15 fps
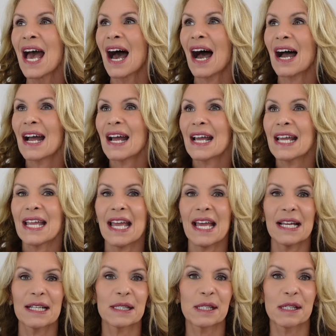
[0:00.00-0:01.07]
I
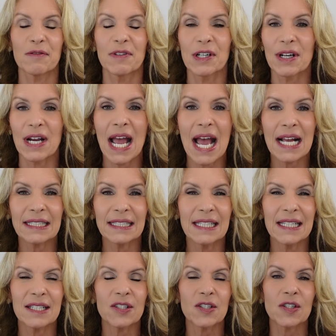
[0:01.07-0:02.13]
had severe
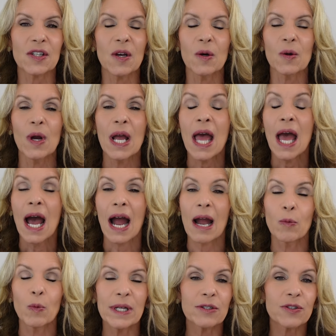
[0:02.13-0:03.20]
acne, so
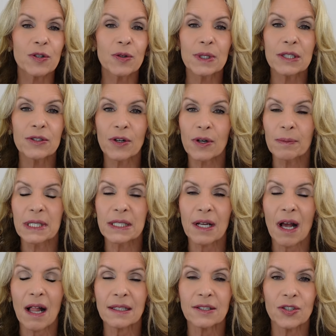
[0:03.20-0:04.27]
I went to a
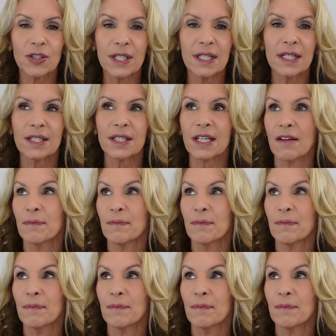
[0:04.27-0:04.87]
dermatologist.